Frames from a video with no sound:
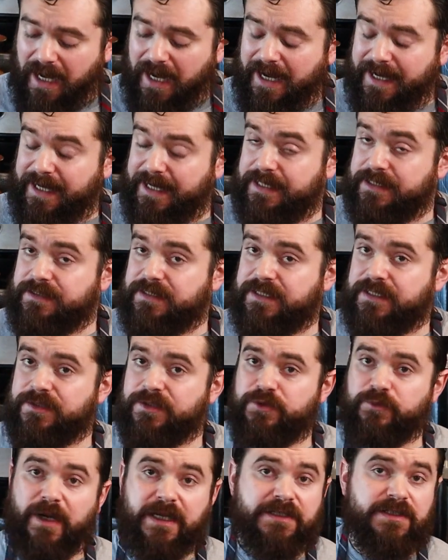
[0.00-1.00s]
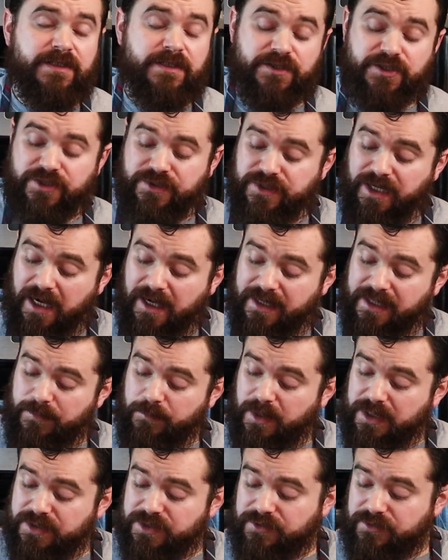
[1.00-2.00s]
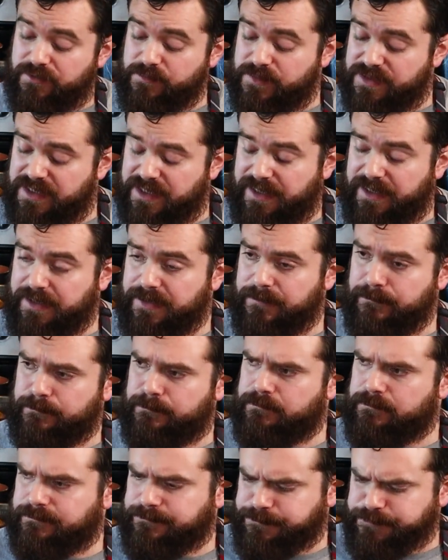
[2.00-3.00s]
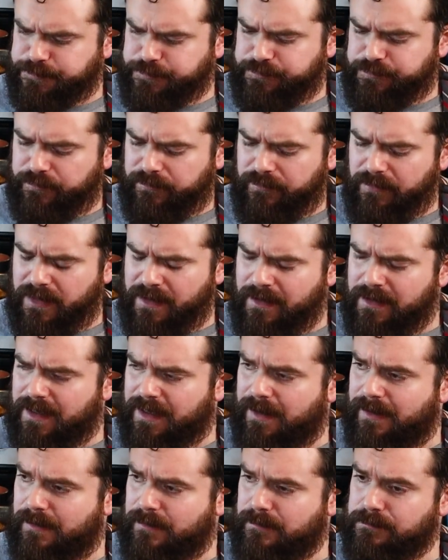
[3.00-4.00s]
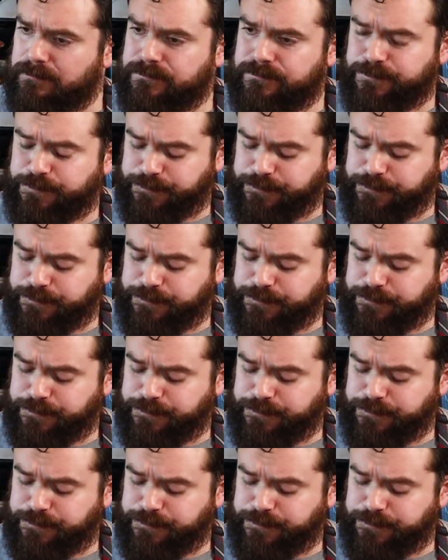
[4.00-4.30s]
I did dress the shiitake mushrooms in um,